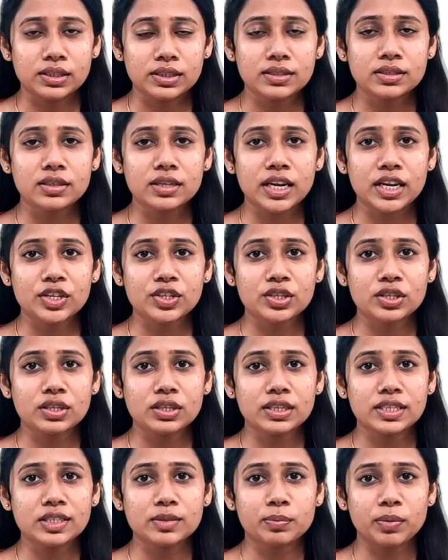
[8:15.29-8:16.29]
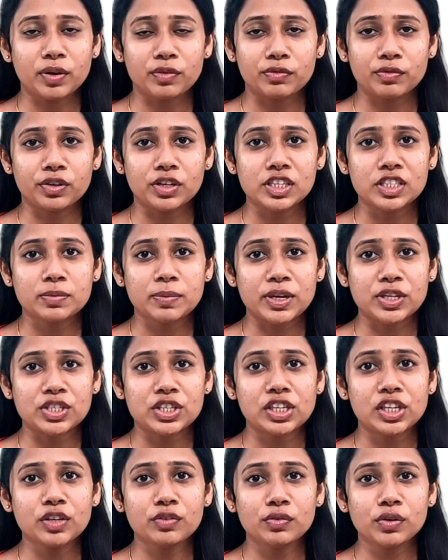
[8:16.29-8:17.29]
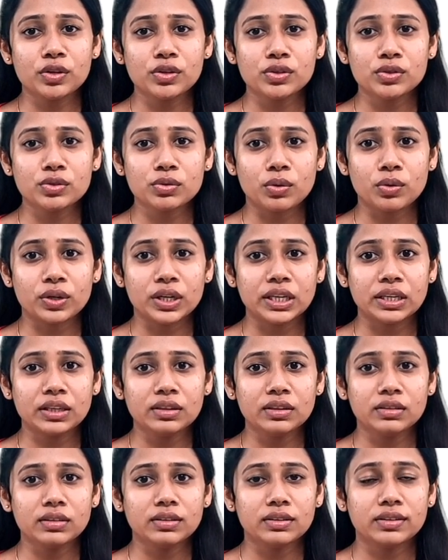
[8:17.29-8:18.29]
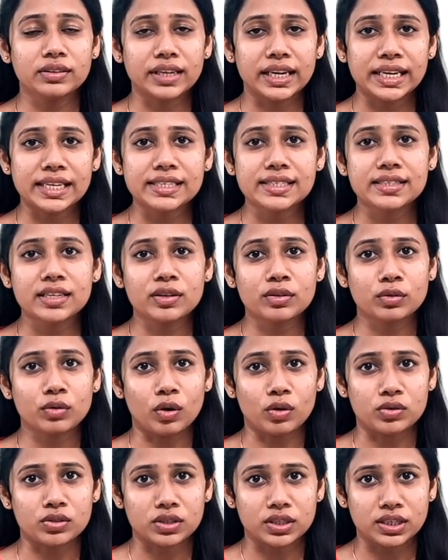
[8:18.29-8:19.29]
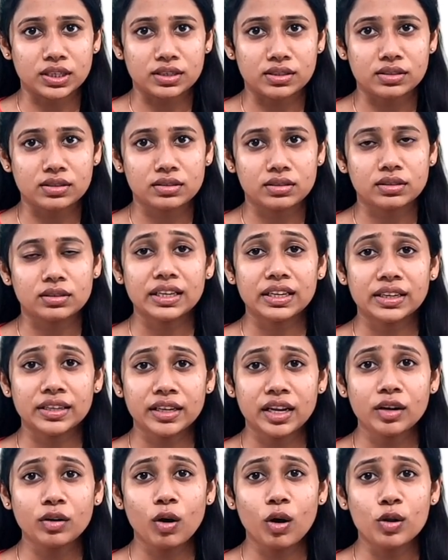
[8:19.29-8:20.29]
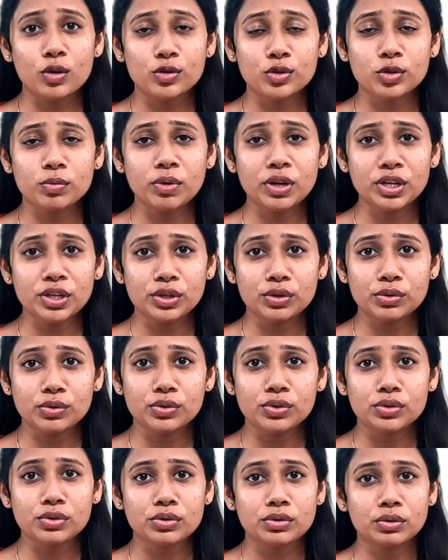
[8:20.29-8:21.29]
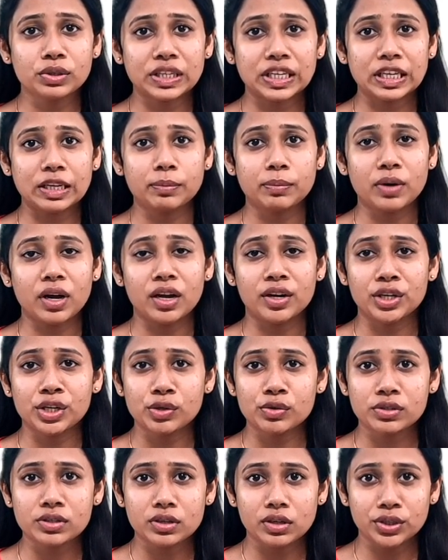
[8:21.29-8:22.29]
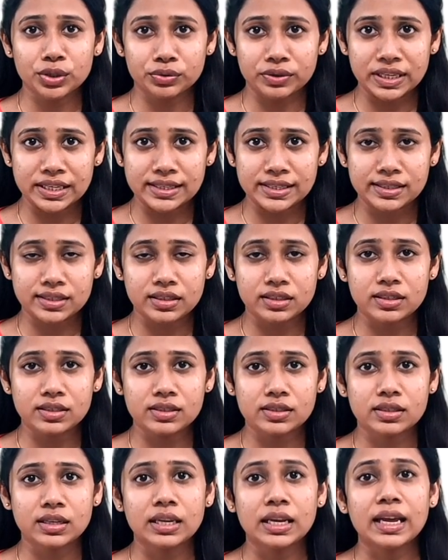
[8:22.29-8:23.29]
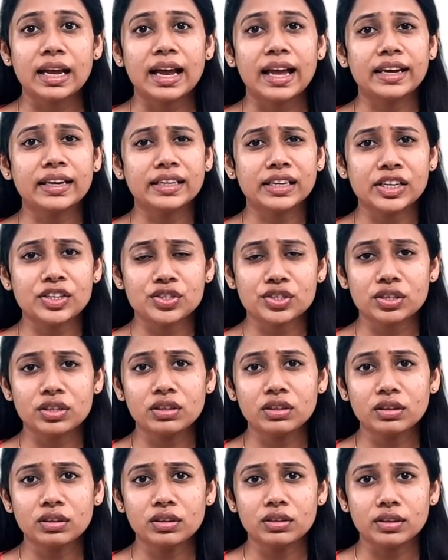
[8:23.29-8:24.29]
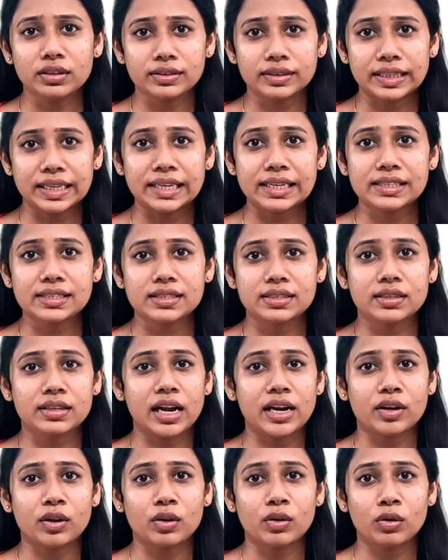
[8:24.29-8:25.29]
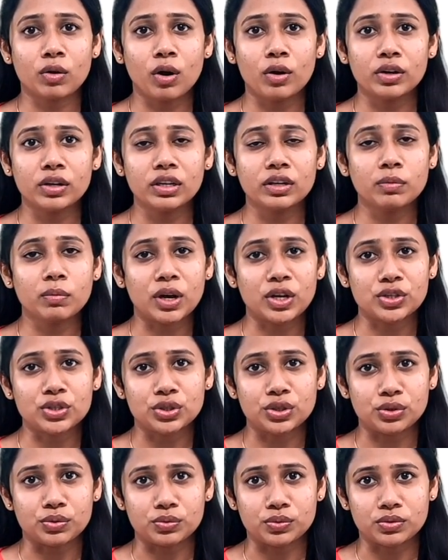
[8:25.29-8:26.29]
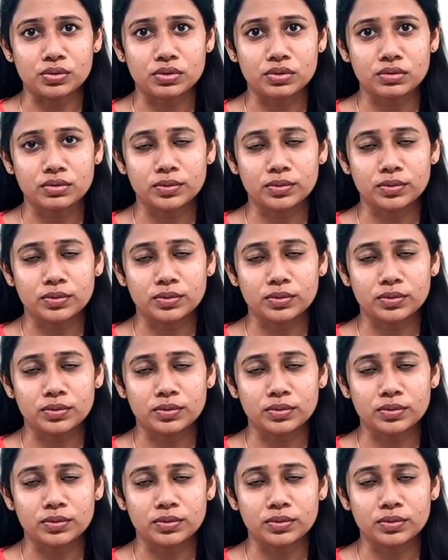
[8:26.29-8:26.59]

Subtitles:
direction is preferred specially for storing grains and groceries. It can also be used to keep unused utensils and kitchen things that are not in much use.